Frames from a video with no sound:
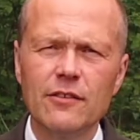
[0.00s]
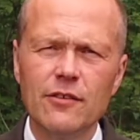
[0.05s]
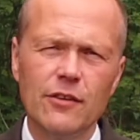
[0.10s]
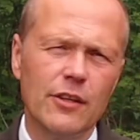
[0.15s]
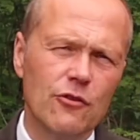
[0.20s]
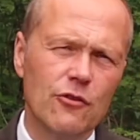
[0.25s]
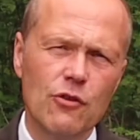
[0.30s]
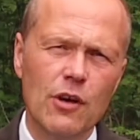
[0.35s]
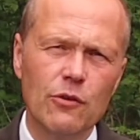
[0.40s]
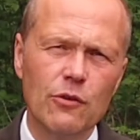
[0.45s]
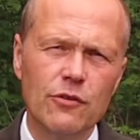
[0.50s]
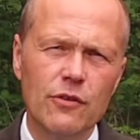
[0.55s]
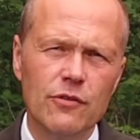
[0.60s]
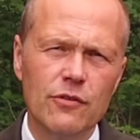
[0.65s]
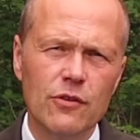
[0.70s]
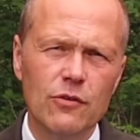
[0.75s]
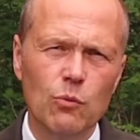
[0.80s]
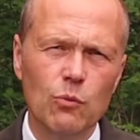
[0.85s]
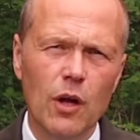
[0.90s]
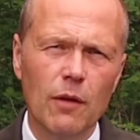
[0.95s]
to the trousers
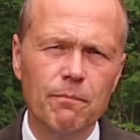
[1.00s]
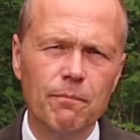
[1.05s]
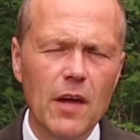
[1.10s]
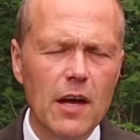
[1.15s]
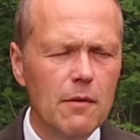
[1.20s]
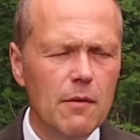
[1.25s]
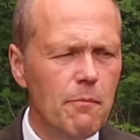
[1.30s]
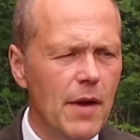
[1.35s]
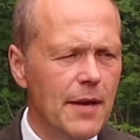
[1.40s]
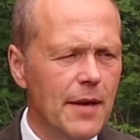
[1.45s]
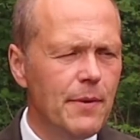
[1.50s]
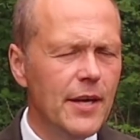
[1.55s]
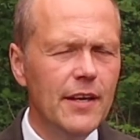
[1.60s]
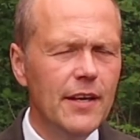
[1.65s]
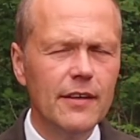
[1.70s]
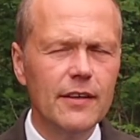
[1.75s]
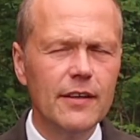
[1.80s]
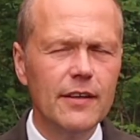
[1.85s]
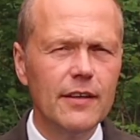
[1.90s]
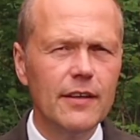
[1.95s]
as well.
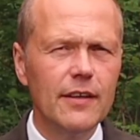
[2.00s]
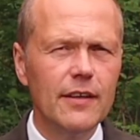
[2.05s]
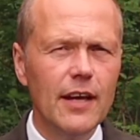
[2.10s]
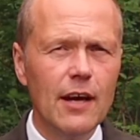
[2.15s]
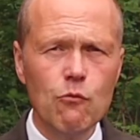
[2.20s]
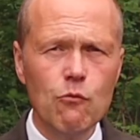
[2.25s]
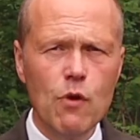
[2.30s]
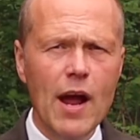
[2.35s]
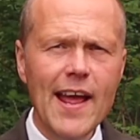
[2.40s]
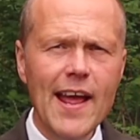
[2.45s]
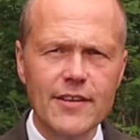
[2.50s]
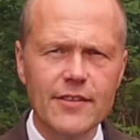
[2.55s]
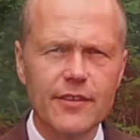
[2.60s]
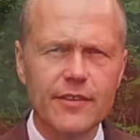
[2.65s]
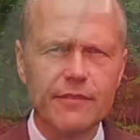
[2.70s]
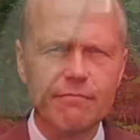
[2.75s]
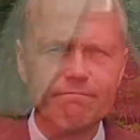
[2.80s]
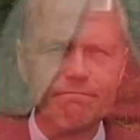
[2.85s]
Maybe a red